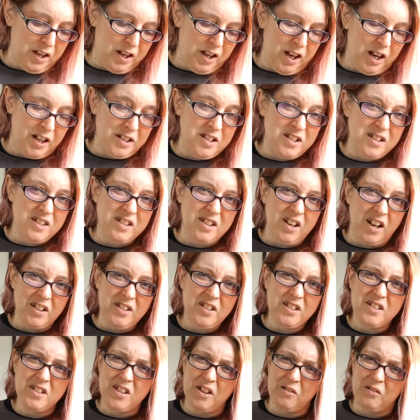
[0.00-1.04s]
I just
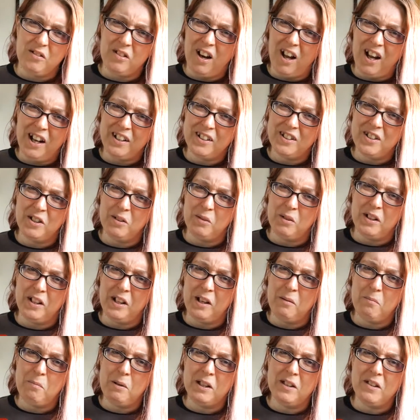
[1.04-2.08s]
don't like doing
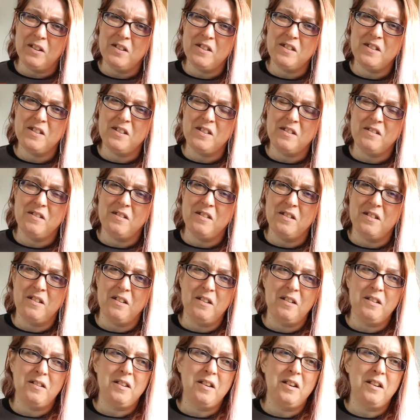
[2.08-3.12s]
it, because,
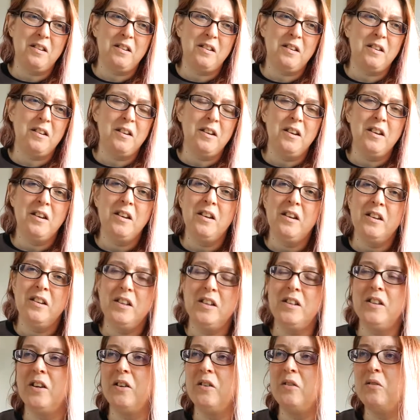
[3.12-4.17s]
you
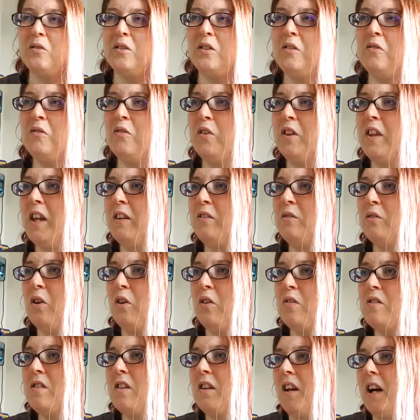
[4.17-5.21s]
know, you've then
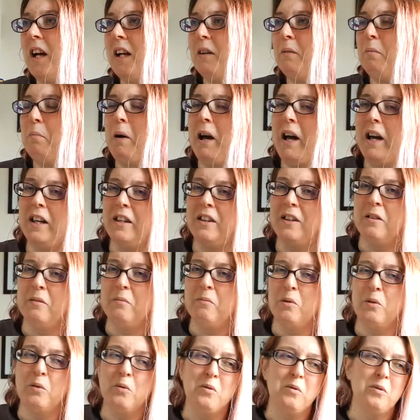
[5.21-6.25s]
got to like pay them,
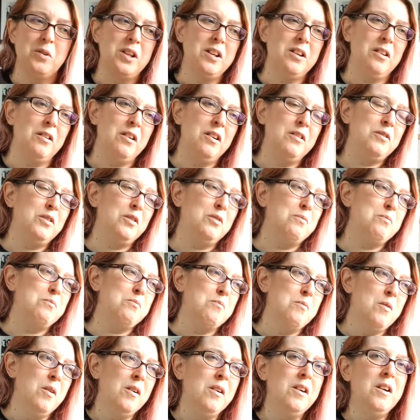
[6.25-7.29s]
or, you know, if you
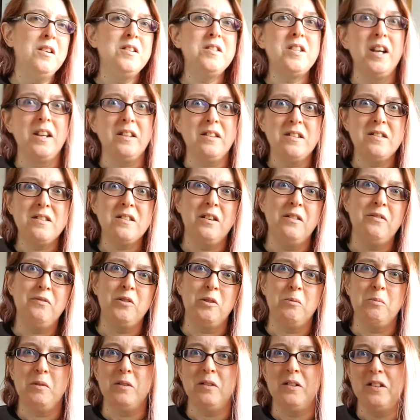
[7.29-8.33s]
take the stuff
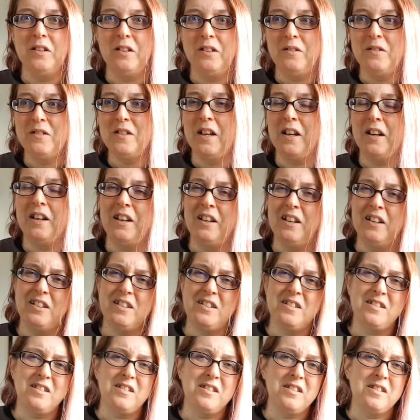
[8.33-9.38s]
from them and then you sell it,
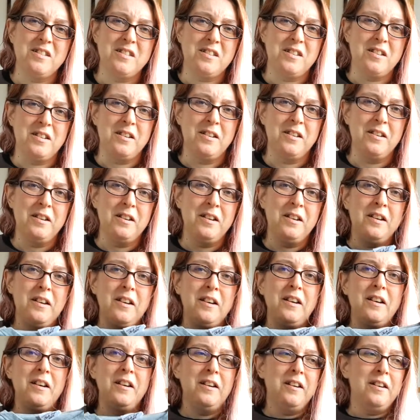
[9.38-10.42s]
it's just,
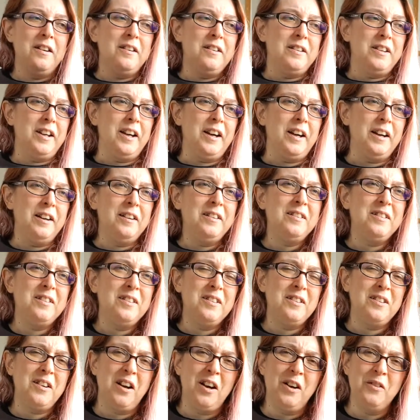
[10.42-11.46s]
yeah,
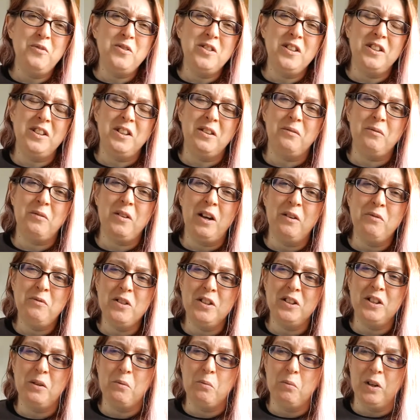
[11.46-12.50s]
I've done
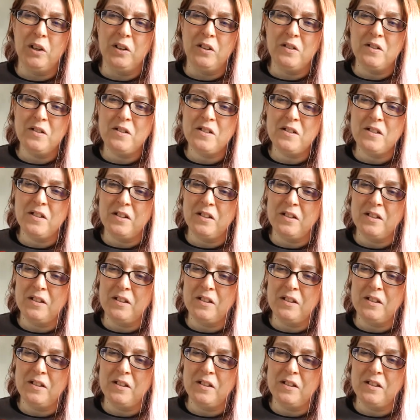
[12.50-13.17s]
it once.